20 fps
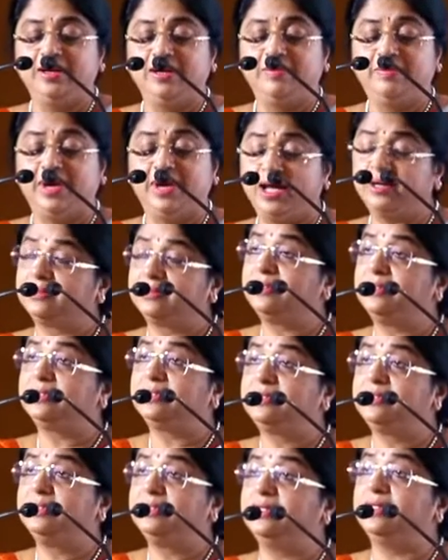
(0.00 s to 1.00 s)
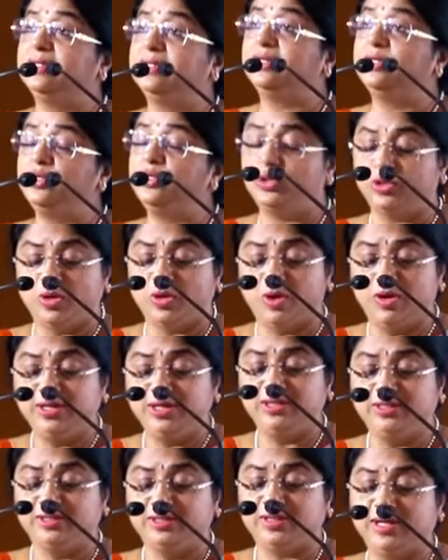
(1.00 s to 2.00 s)
Margadarshi
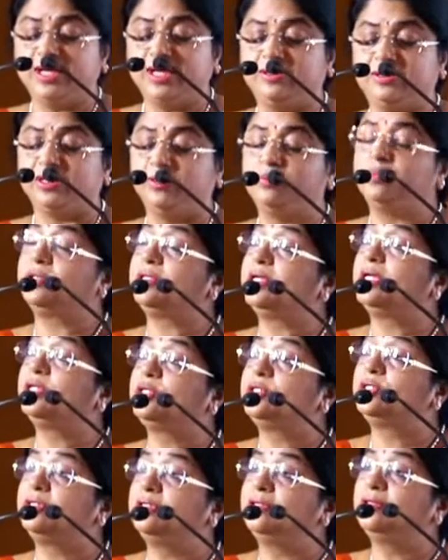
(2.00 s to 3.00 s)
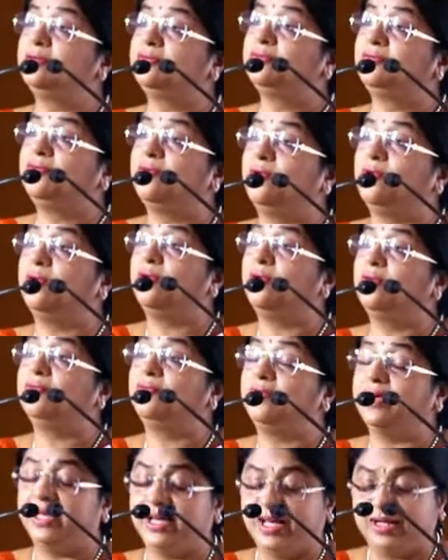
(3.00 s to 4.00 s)
enjoyed great reputation for
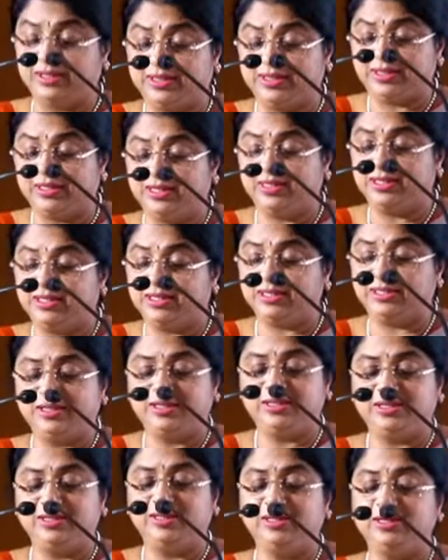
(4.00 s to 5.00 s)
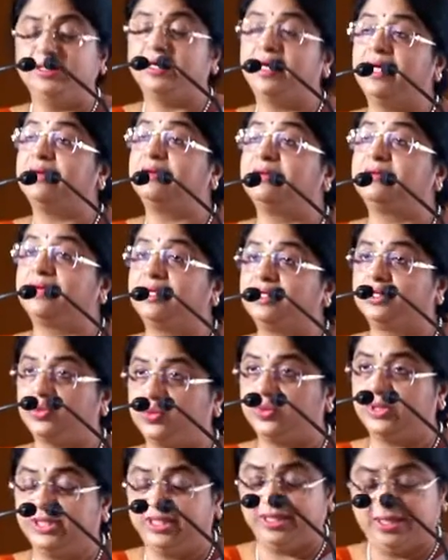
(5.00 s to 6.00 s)
financial integrity and
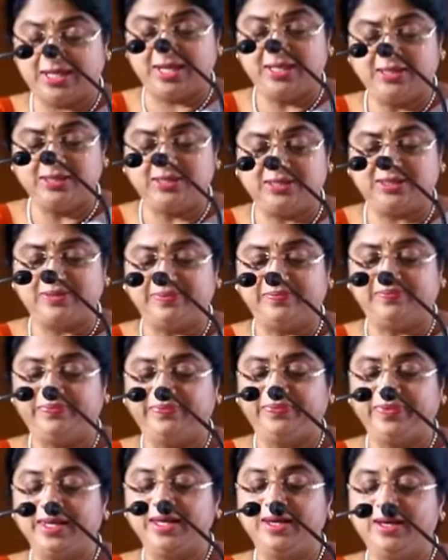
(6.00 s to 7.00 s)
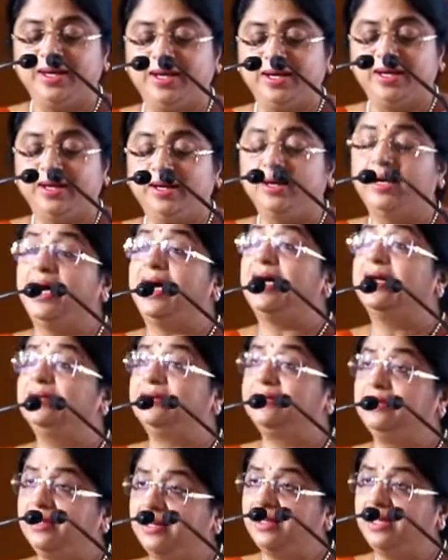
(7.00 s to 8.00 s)
trustworthiness I
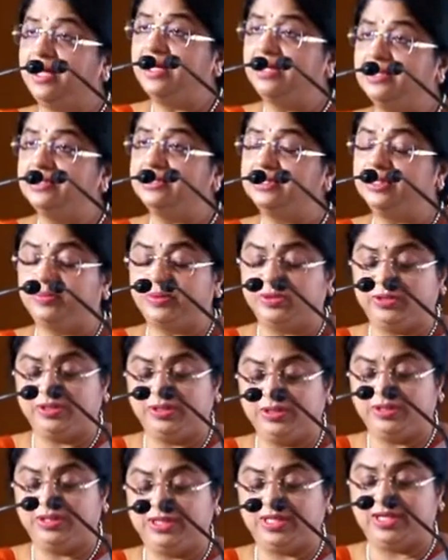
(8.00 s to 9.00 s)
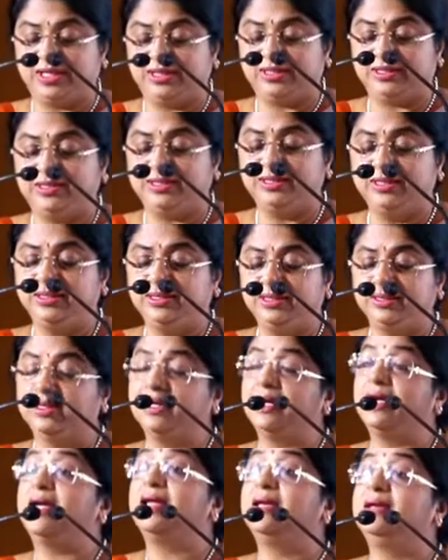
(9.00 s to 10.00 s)
realized the potentiality
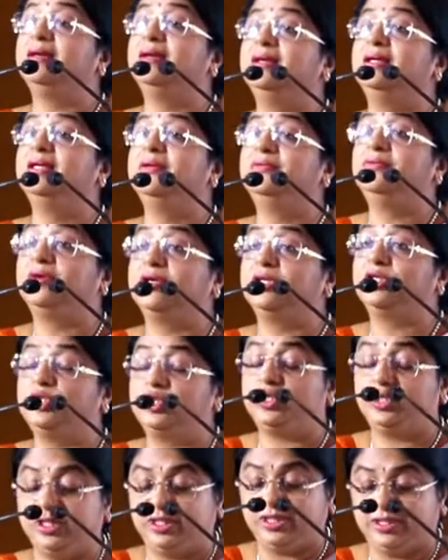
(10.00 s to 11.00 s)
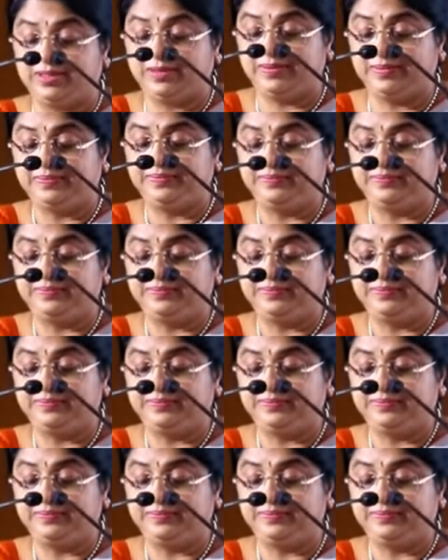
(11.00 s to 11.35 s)
and leveraged it.